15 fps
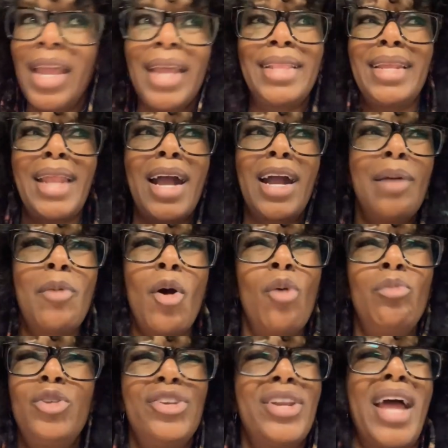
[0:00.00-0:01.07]
And then I come
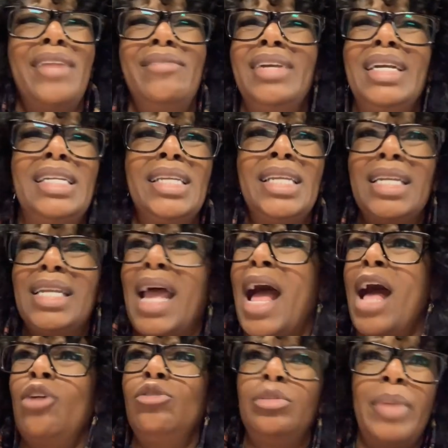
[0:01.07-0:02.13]
home, you're not even cleaning the
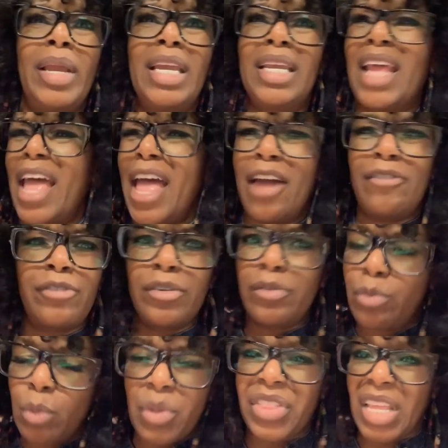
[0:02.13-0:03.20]
house, making an
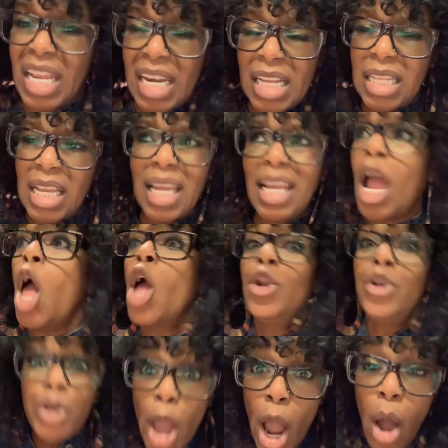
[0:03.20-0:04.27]
effort with anything.
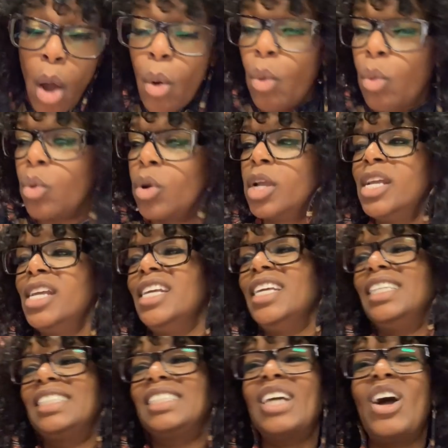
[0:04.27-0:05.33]
No.
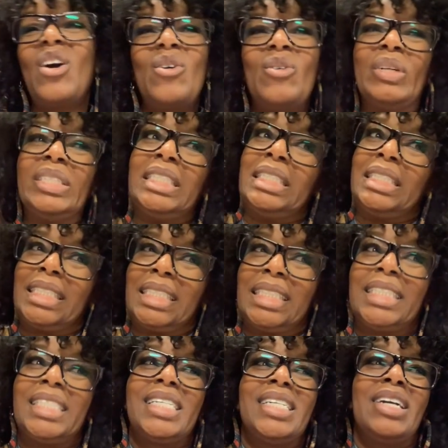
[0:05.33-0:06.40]
So
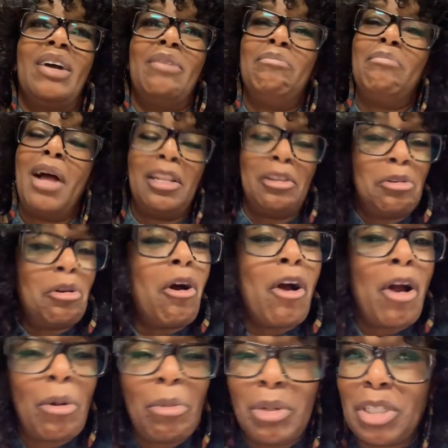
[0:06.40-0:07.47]
my little
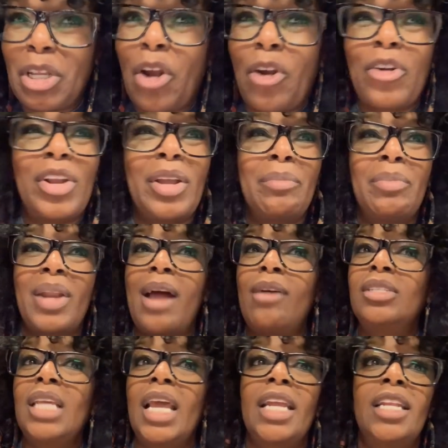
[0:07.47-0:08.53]
heart was hurting, but I
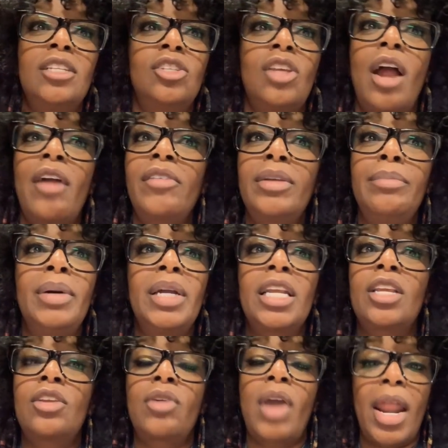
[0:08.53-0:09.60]
was like, sorry, buddy,
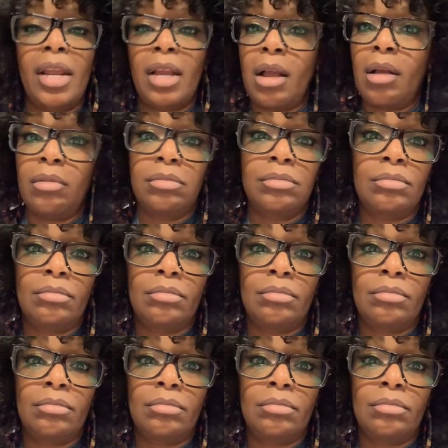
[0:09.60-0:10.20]
you got to go.